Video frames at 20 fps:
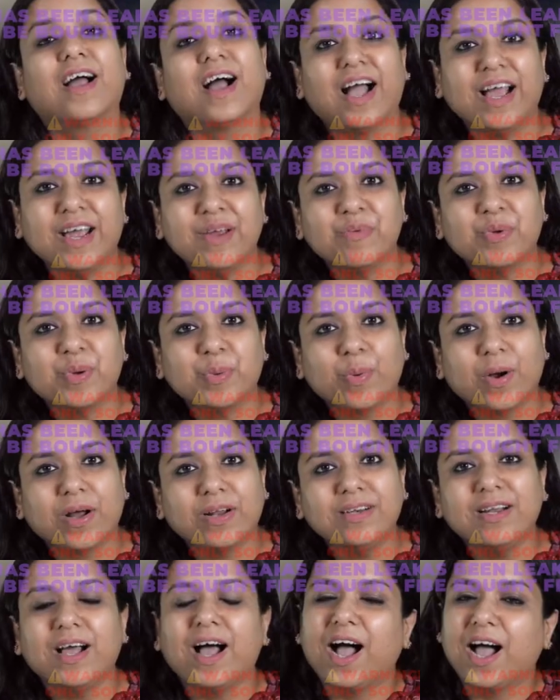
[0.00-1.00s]
Hi
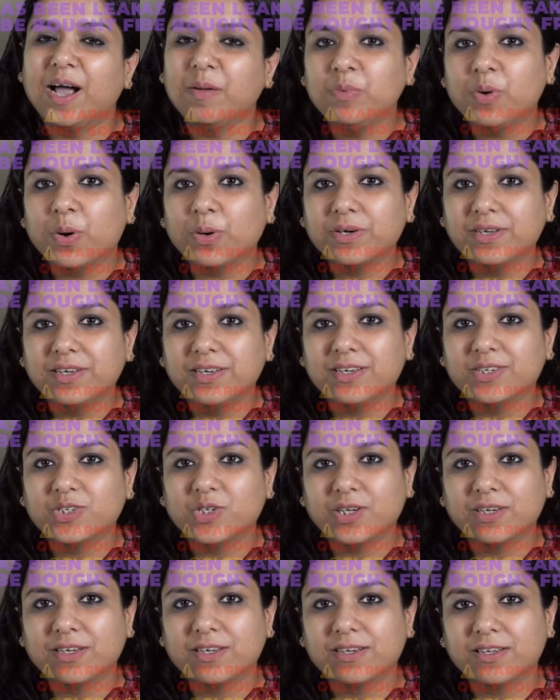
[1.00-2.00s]
everyone, I'm Dr.
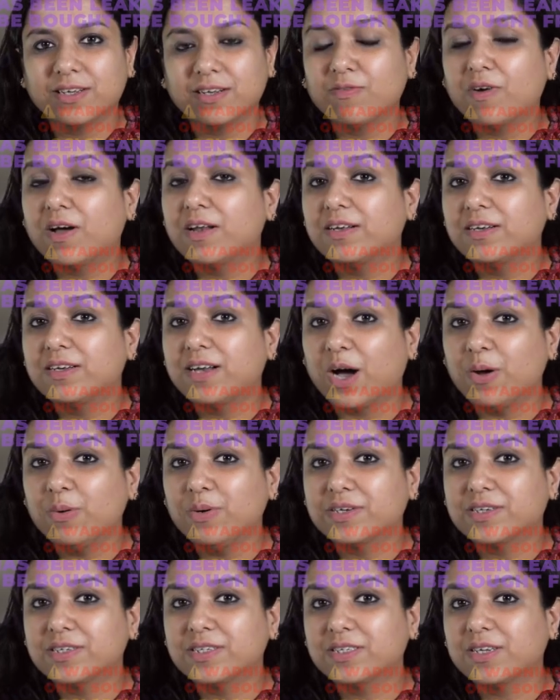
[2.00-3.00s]
Irajan Khandelwal and now
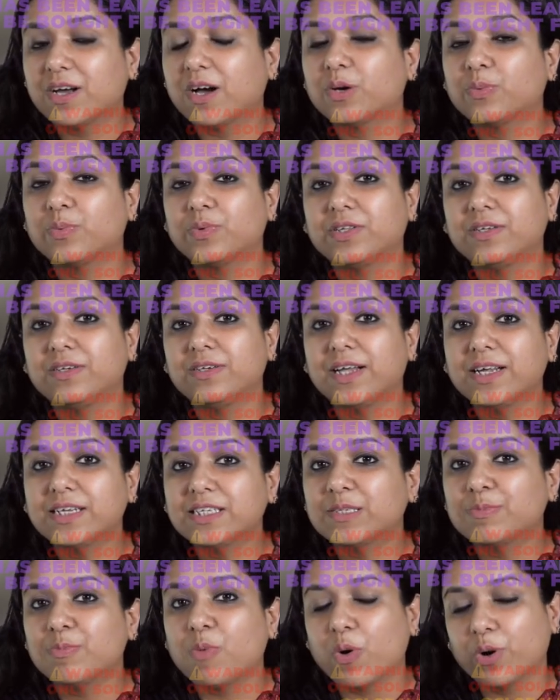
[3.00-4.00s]
let us start with the
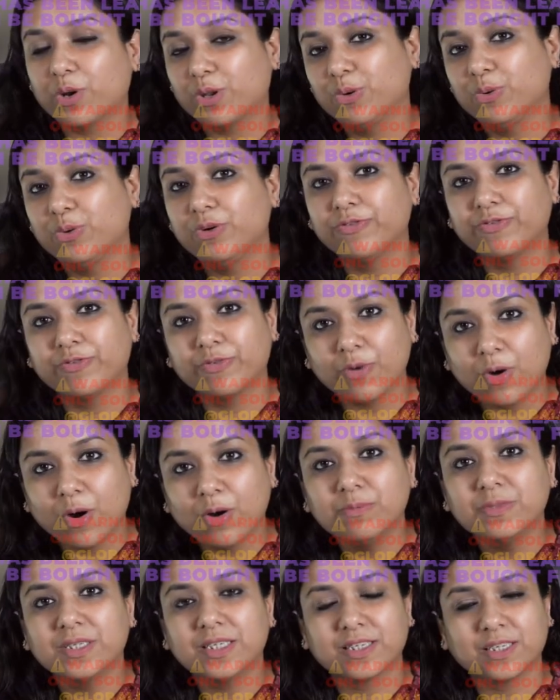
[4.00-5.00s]
next module
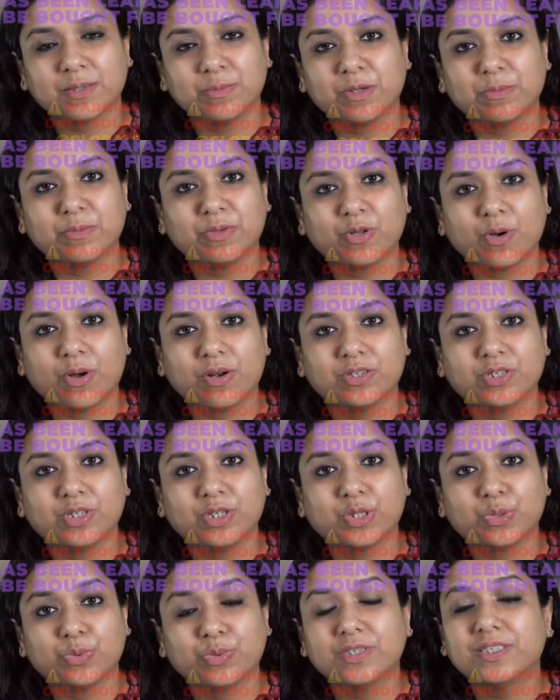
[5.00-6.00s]
from systemic pathology
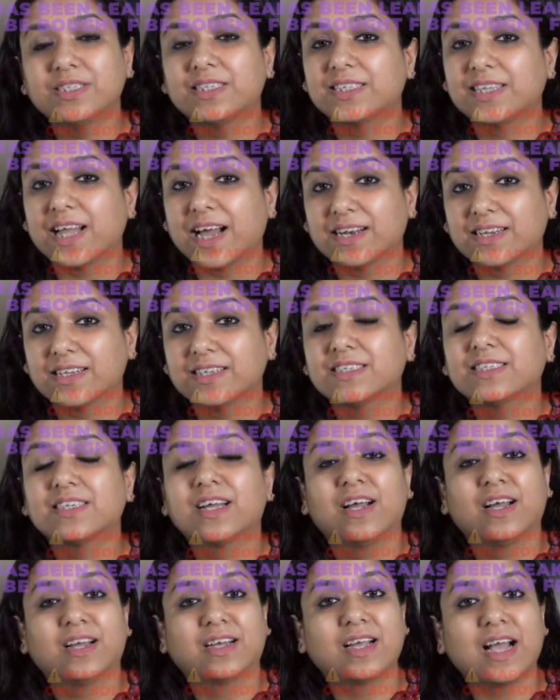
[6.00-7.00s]
students, that is
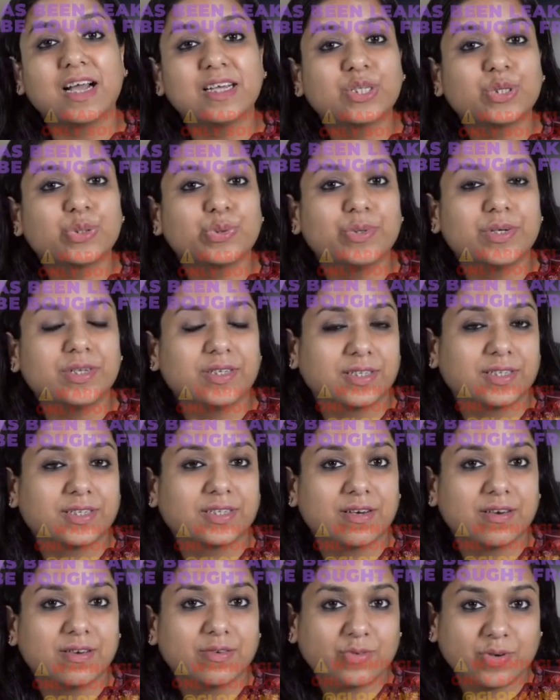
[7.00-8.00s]

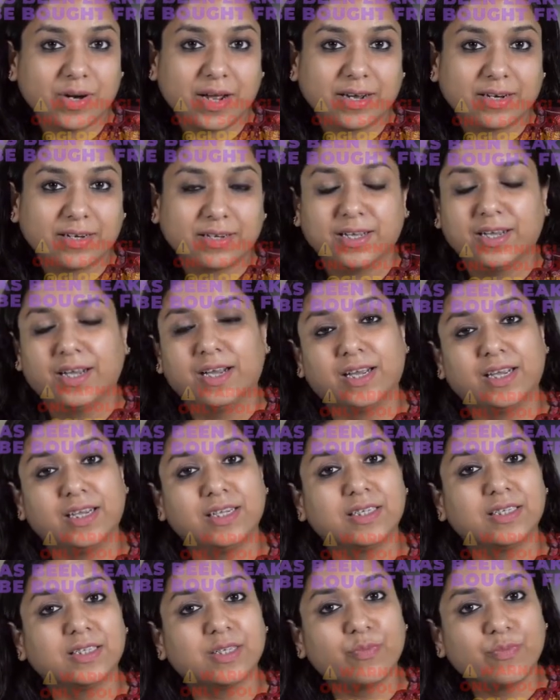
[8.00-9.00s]
gastrointestinal tract.
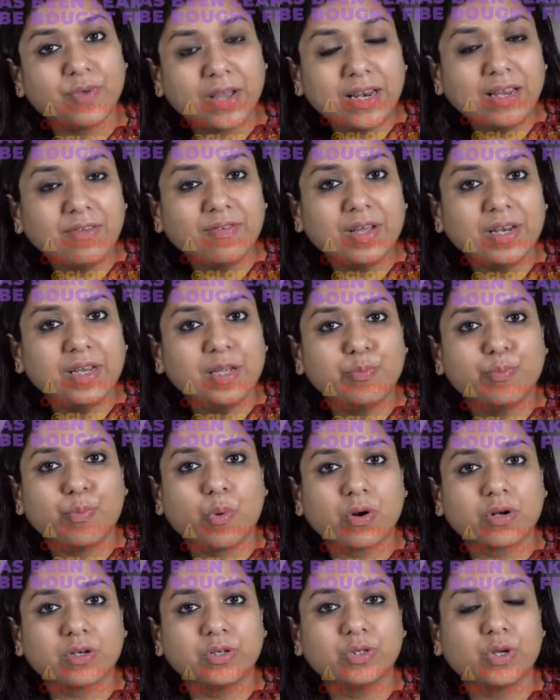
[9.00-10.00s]
It is a very
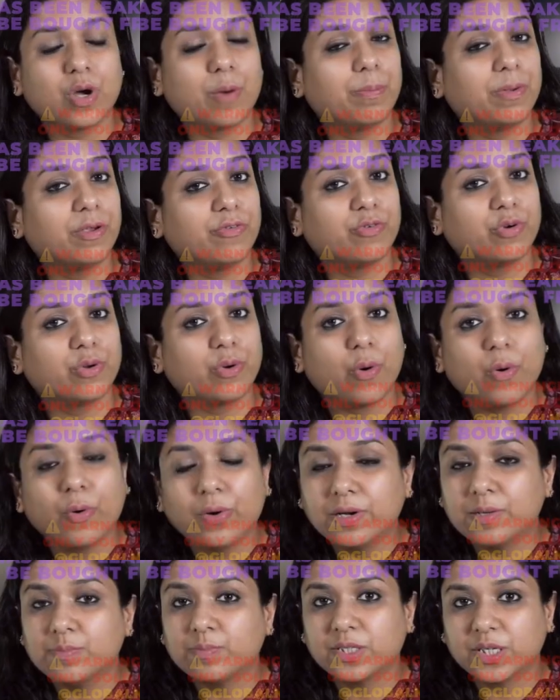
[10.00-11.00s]
important topic for
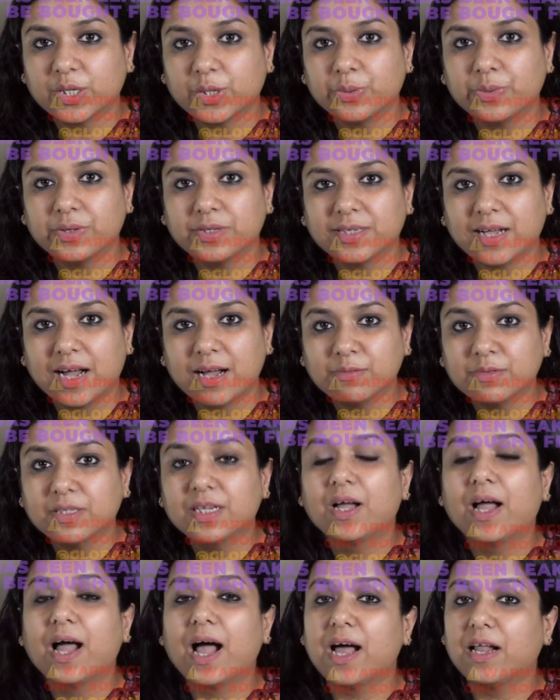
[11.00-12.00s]
all MCQ exams,
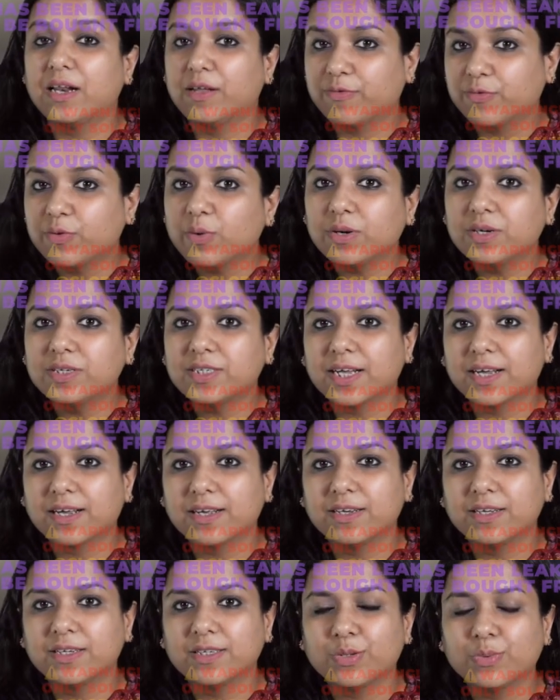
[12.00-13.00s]
and if you're a
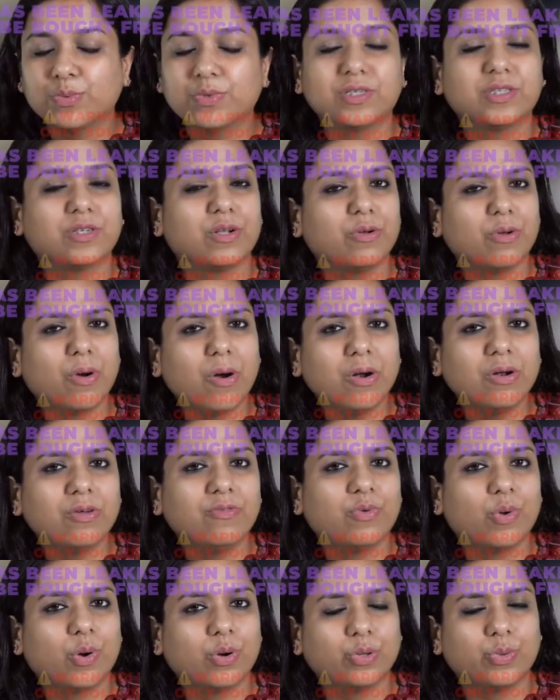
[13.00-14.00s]
second year student, a lot
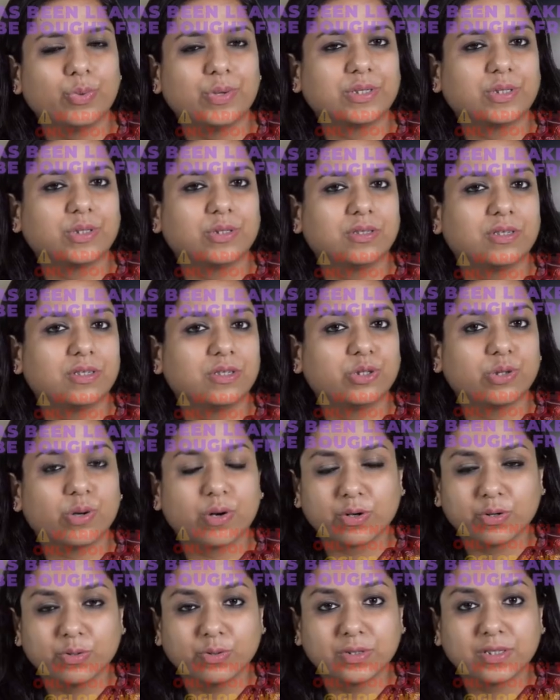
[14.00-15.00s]
of long questions and
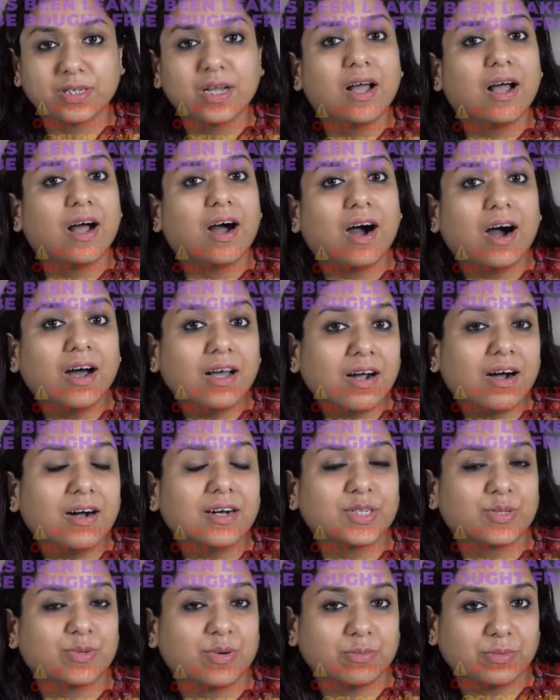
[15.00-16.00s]
short notes are
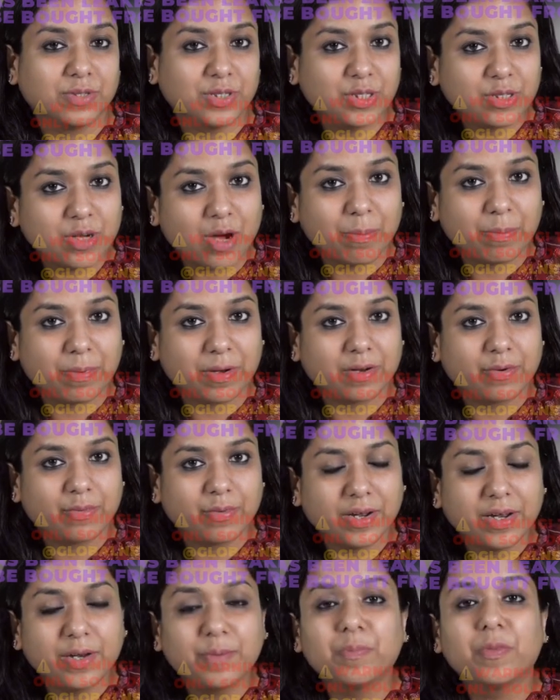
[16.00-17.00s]
asked from this topic,
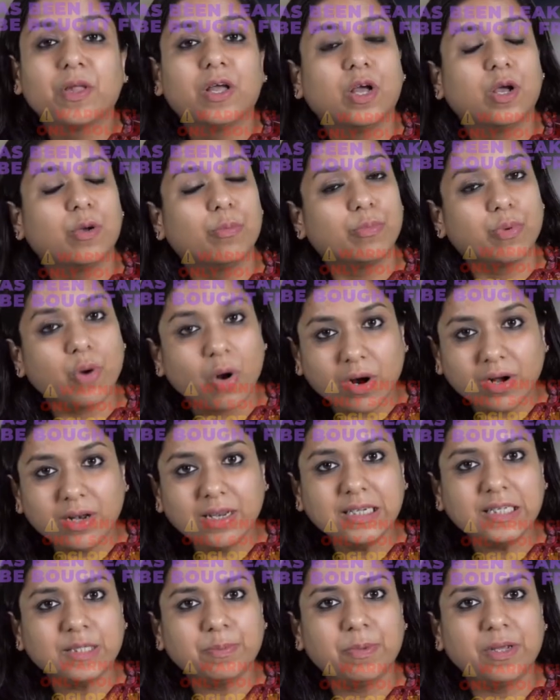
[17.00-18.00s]
right?
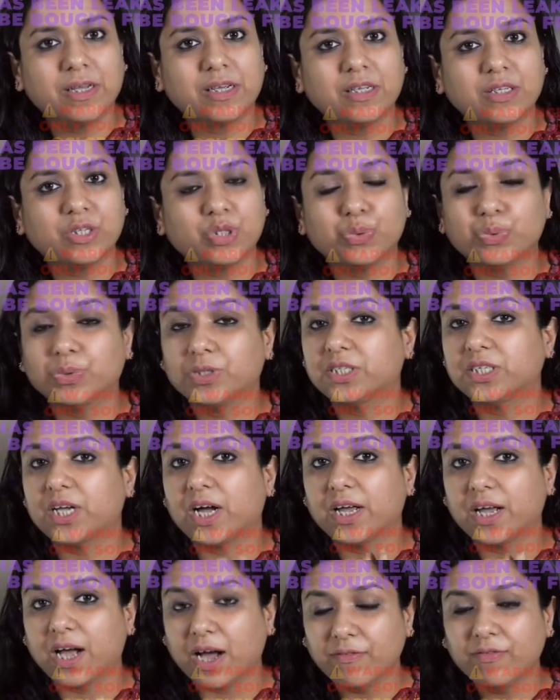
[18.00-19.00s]
Broadly speaking, students,
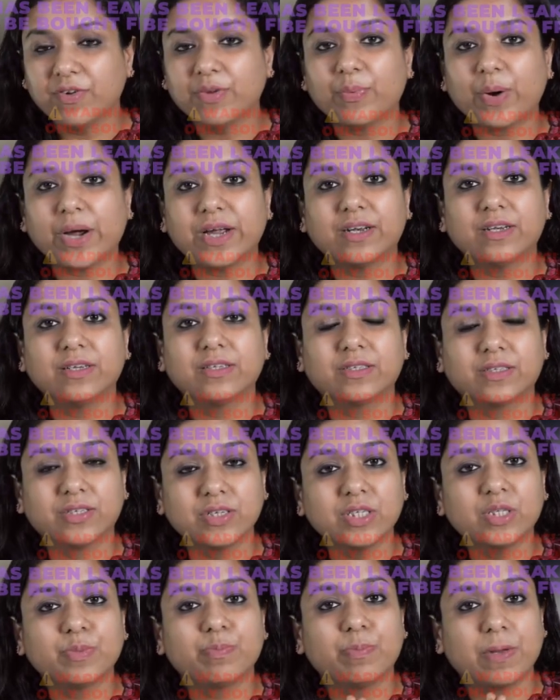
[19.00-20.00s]
I have divided
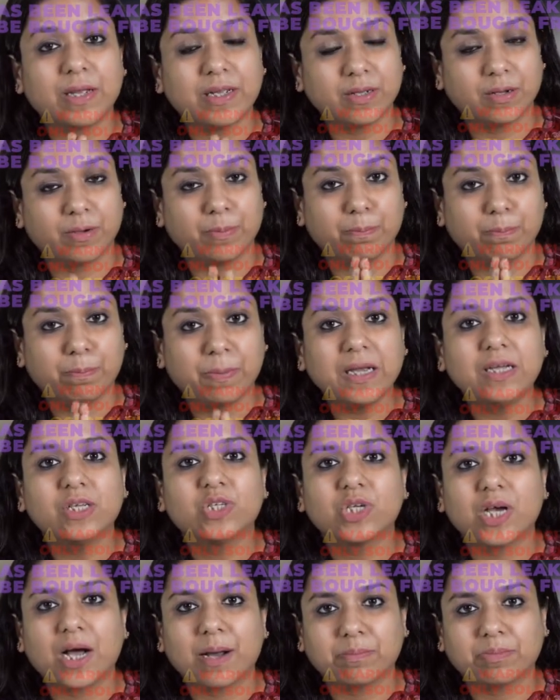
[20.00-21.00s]
this big
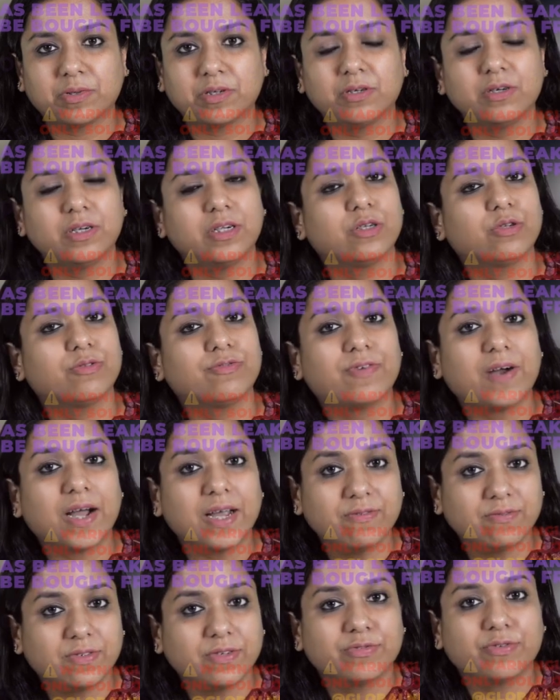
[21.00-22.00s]
chapter into
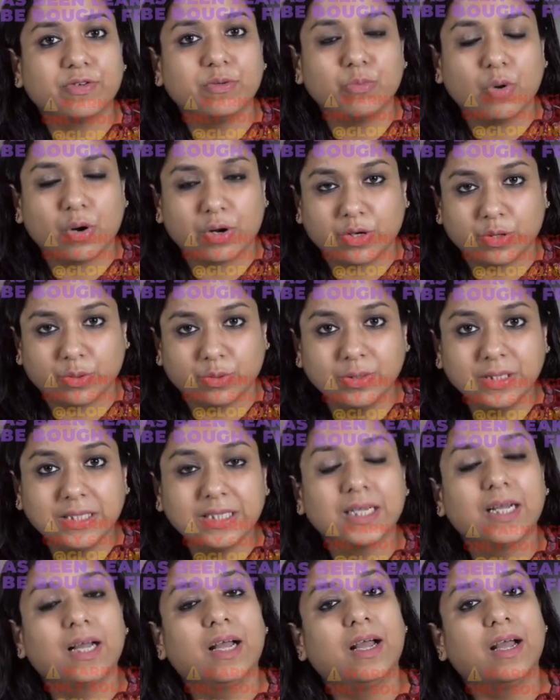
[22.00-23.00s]
5 different modules.